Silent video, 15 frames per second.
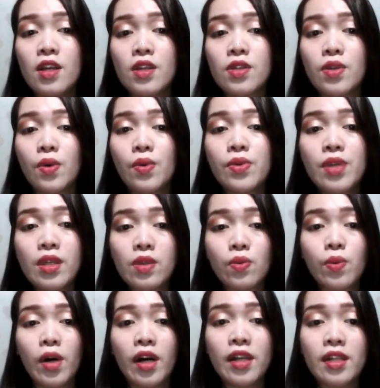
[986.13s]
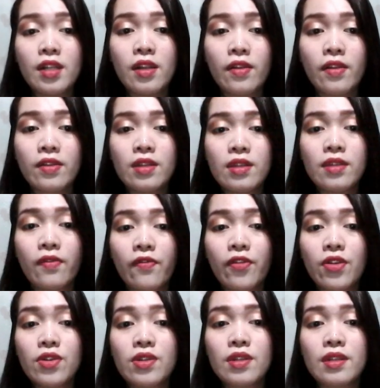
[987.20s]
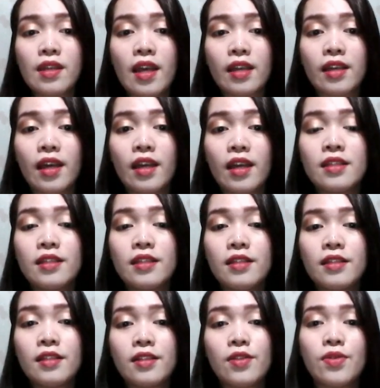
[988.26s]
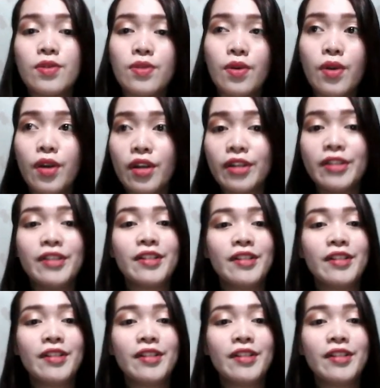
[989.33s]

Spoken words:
So this one, this first, second, third,